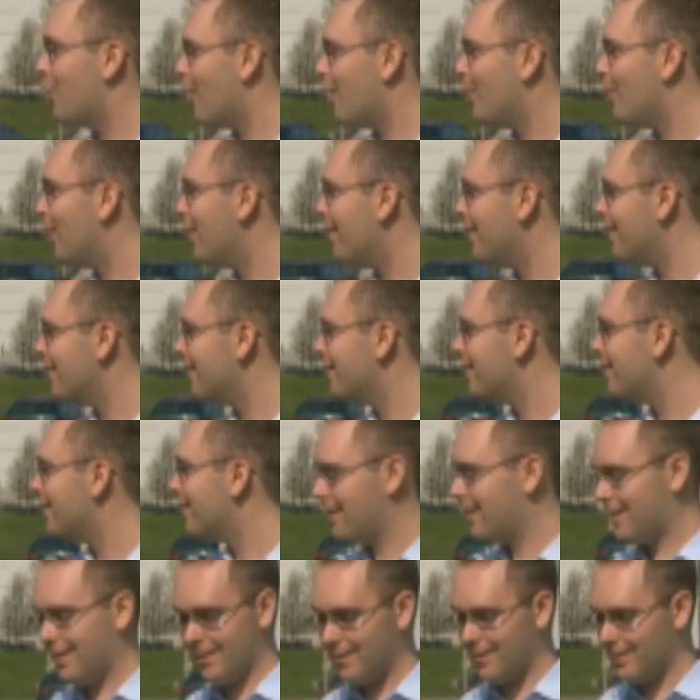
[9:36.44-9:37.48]
normal
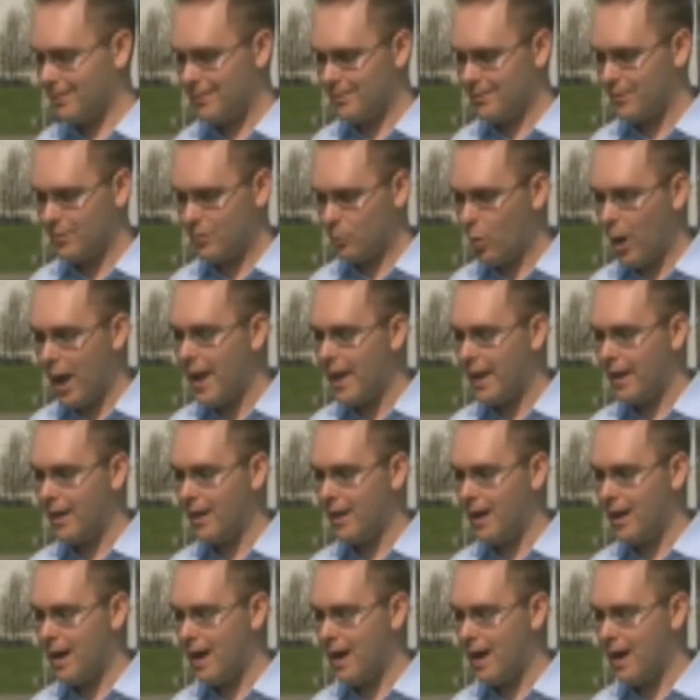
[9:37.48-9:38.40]
way,